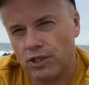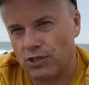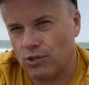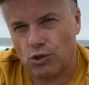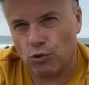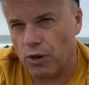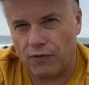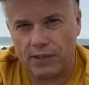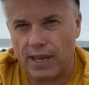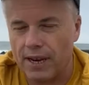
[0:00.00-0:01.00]
just so
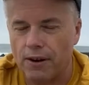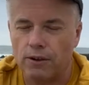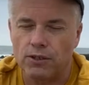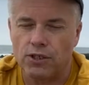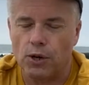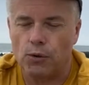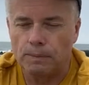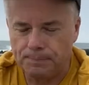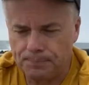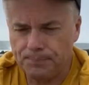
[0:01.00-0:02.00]
different than here. So
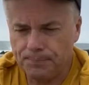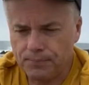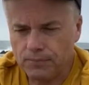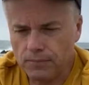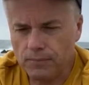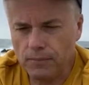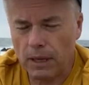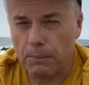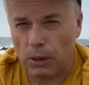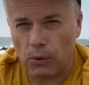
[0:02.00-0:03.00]

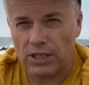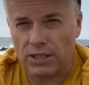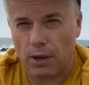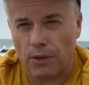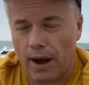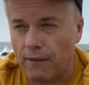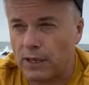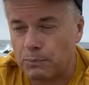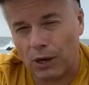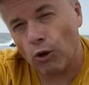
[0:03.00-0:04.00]
but I want to see other areas.
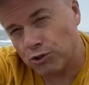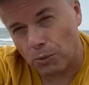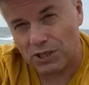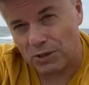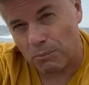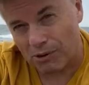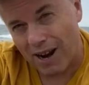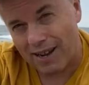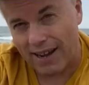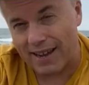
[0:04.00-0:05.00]
But I also want to see
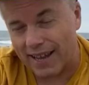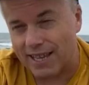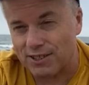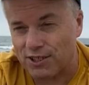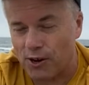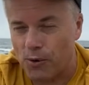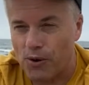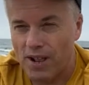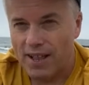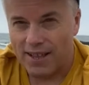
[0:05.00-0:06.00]
Boracay again. So,
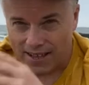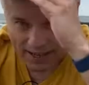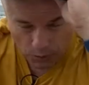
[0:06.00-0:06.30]
and I